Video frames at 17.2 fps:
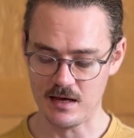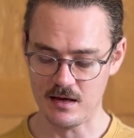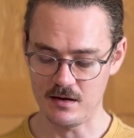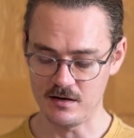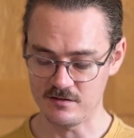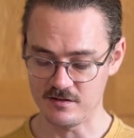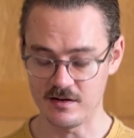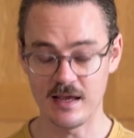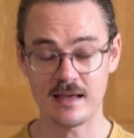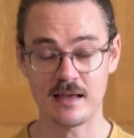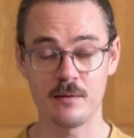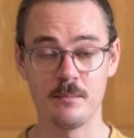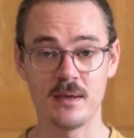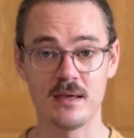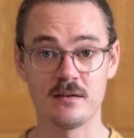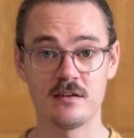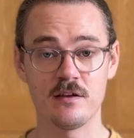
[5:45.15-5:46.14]
And it can be
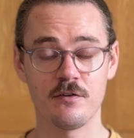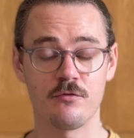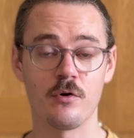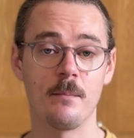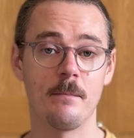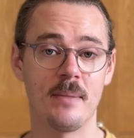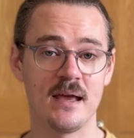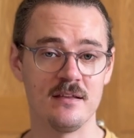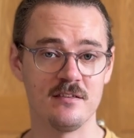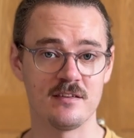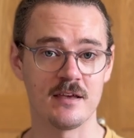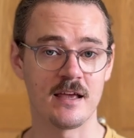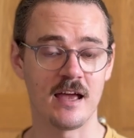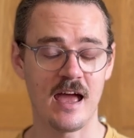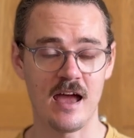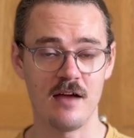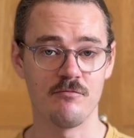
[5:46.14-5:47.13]
a different painting
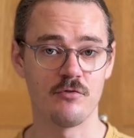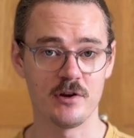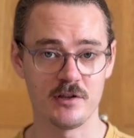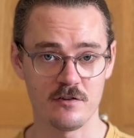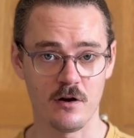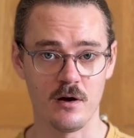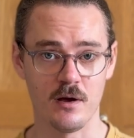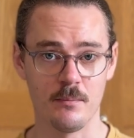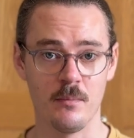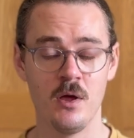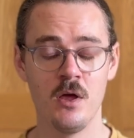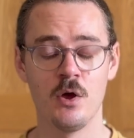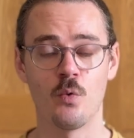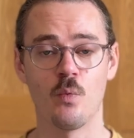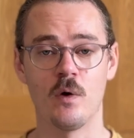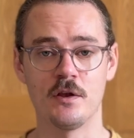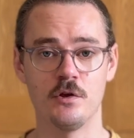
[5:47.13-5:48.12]
every time
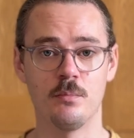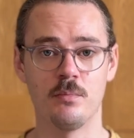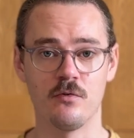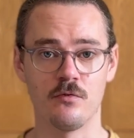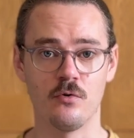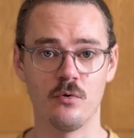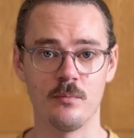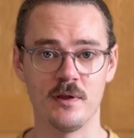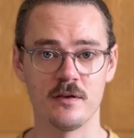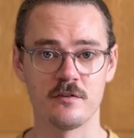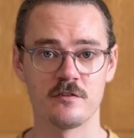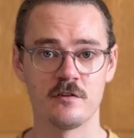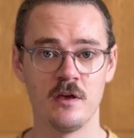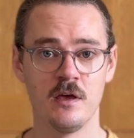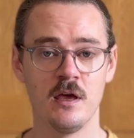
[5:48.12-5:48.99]
when you perform this.